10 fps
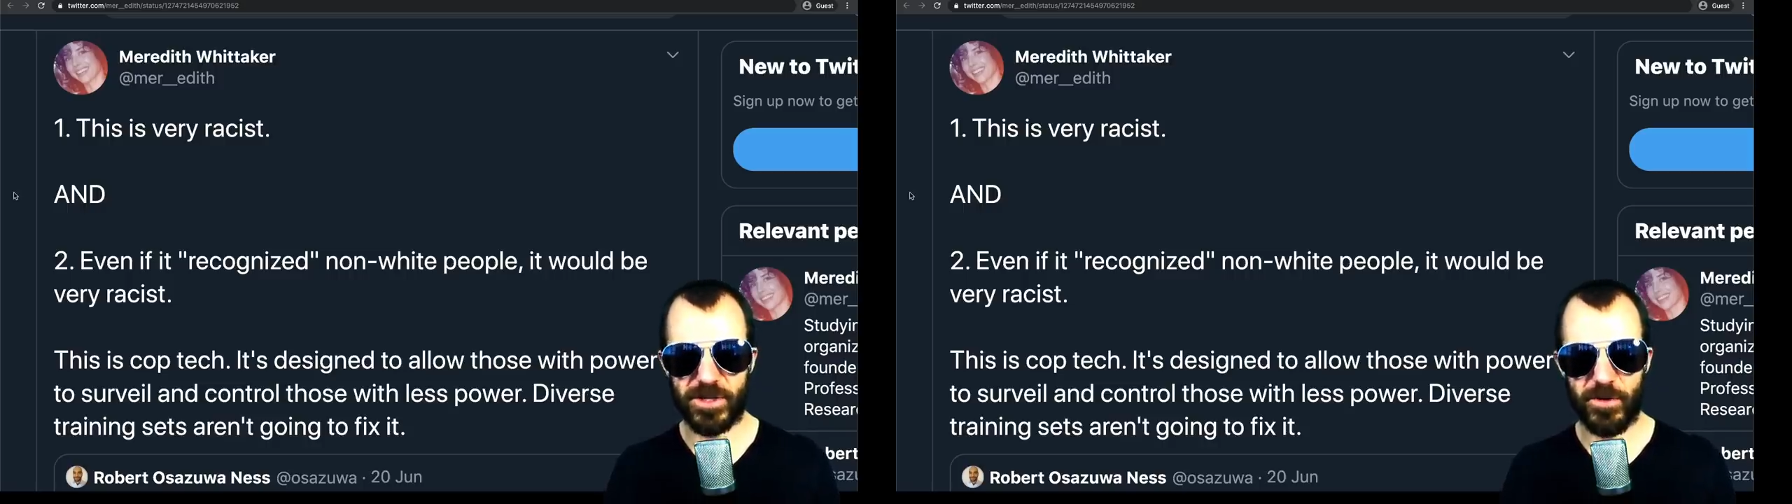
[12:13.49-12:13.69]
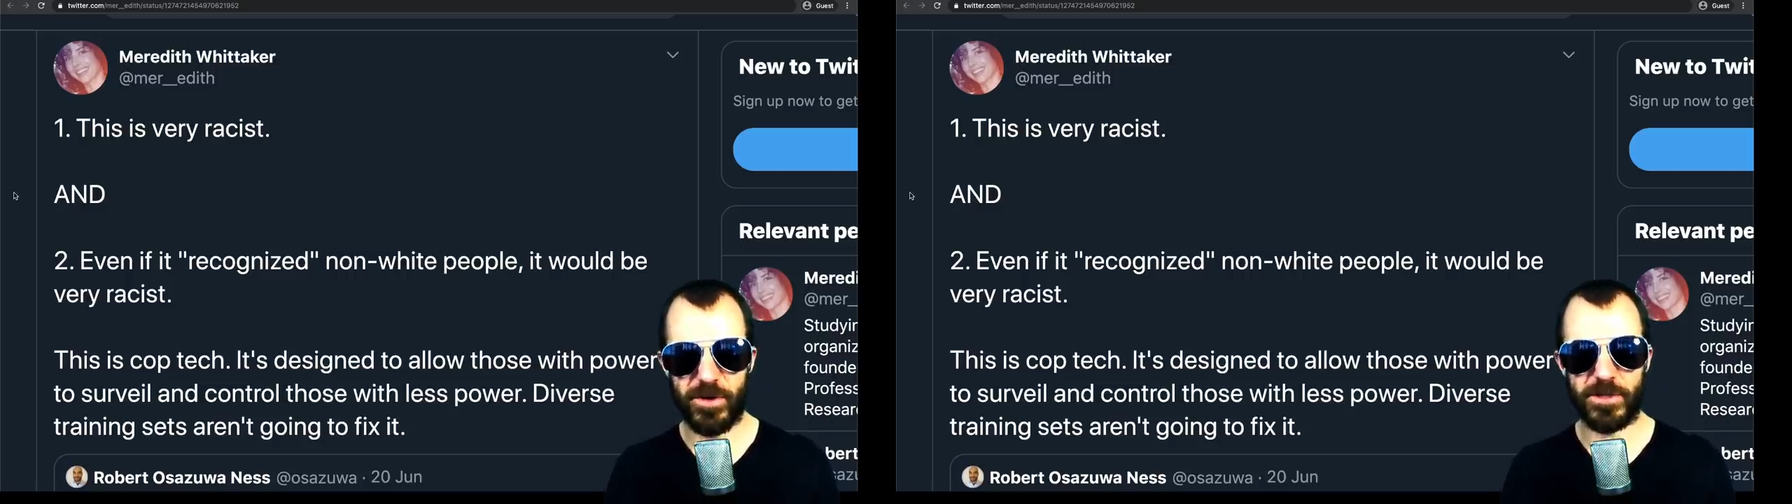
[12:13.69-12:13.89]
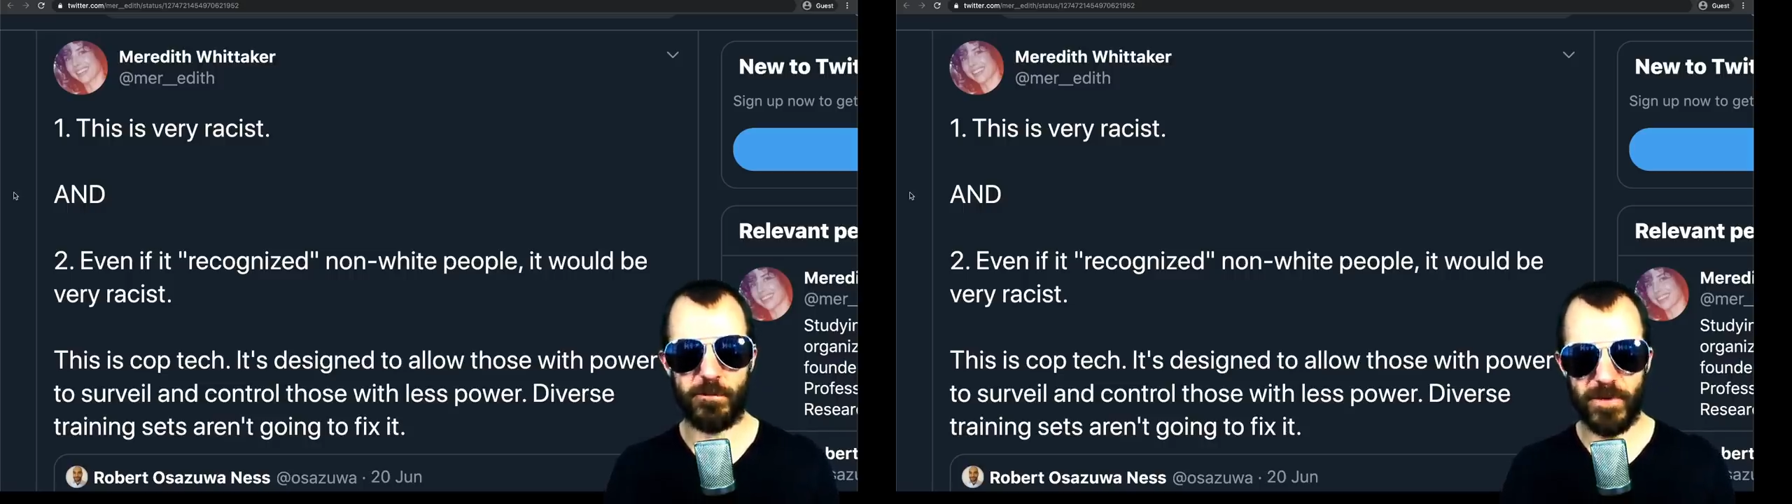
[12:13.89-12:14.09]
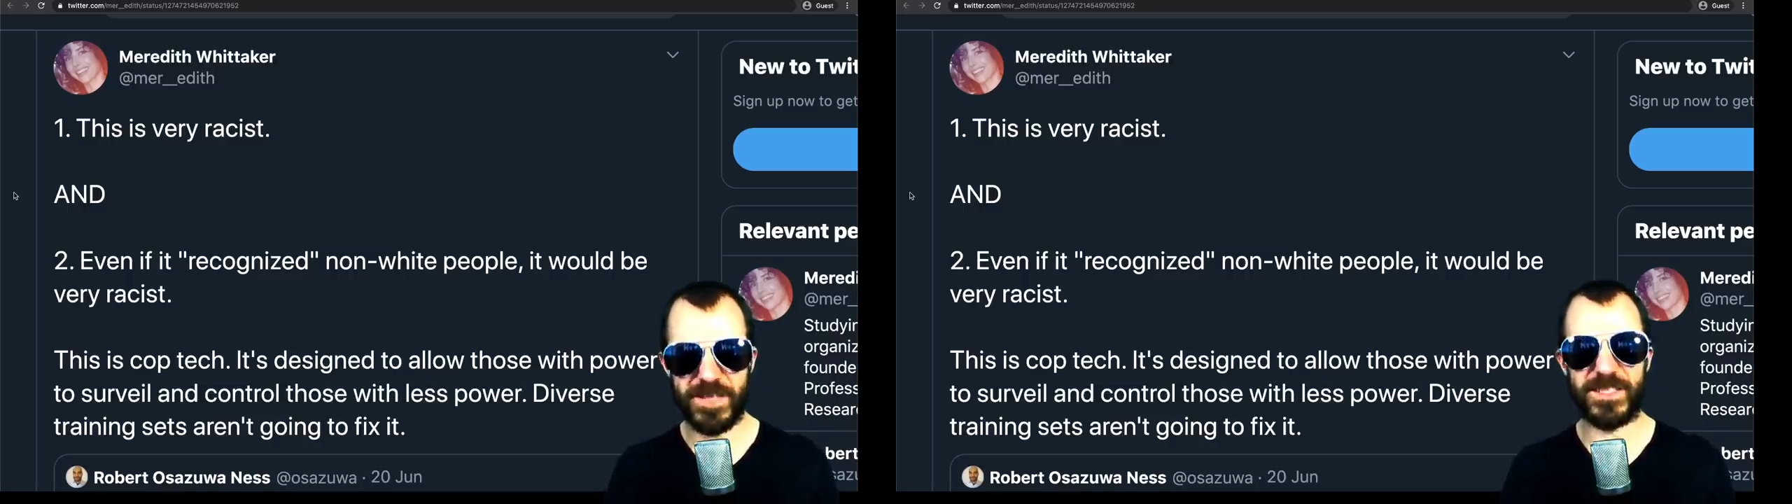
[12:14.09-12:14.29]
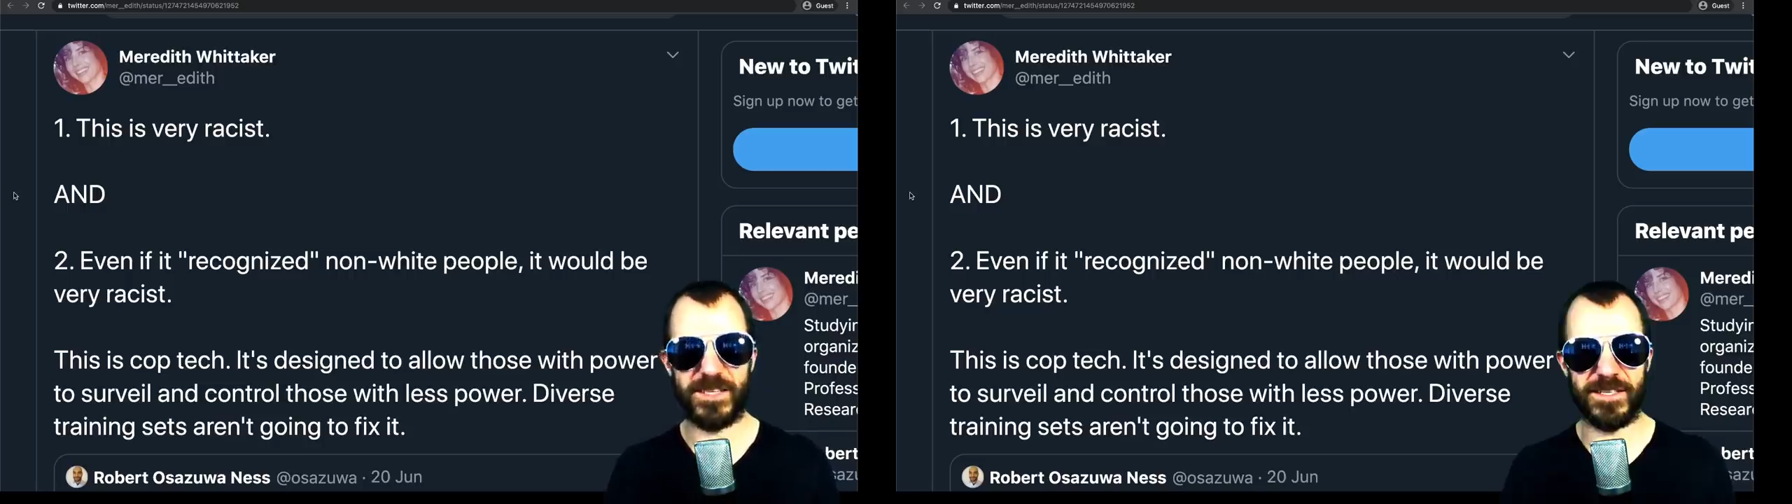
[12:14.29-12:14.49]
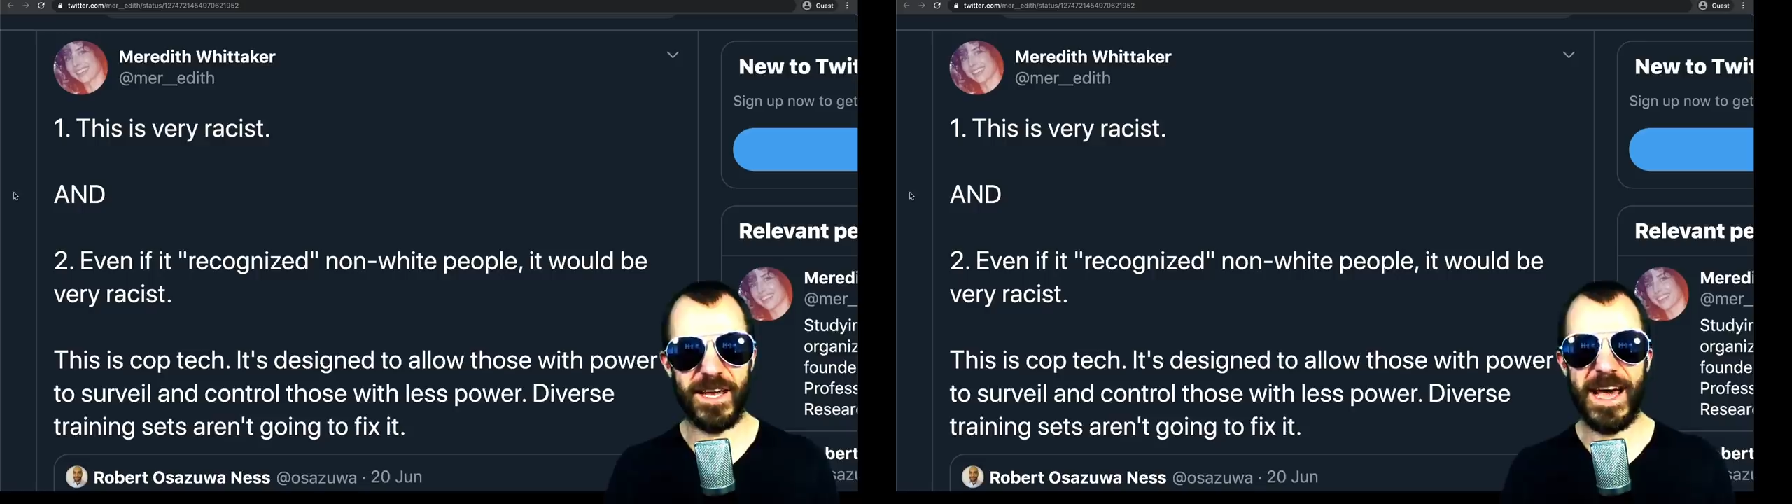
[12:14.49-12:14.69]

going to fix it,